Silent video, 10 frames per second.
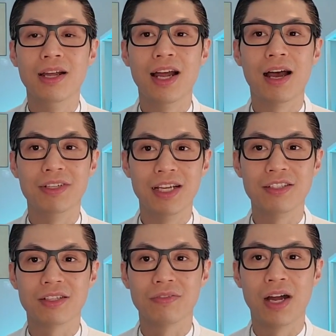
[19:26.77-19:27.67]
have a
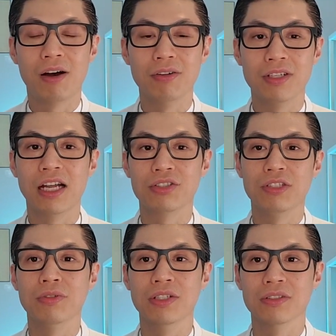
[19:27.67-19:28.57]
taste of how you can actually
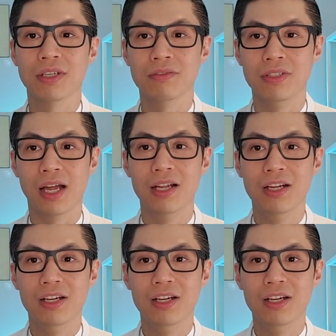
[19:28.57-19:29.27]
train yourself to do that.